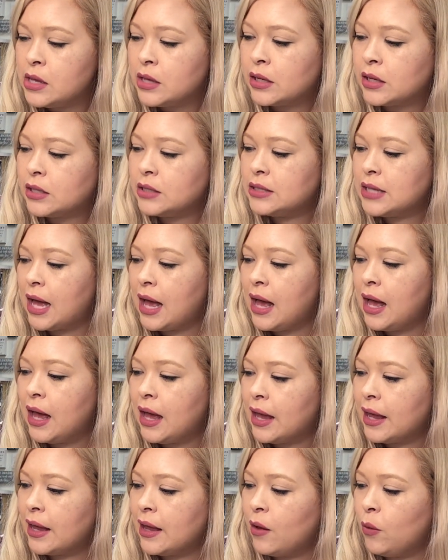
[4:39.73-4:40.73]
because
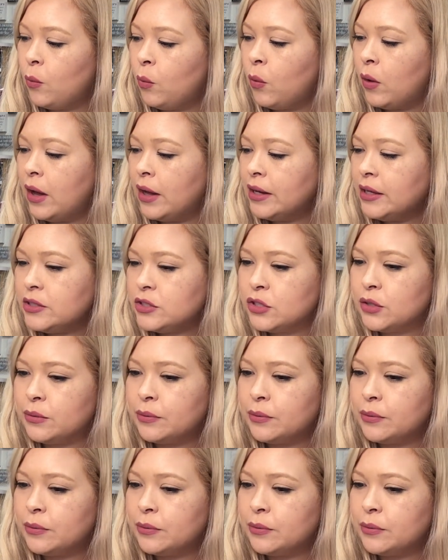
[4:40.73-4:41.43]
I wanted to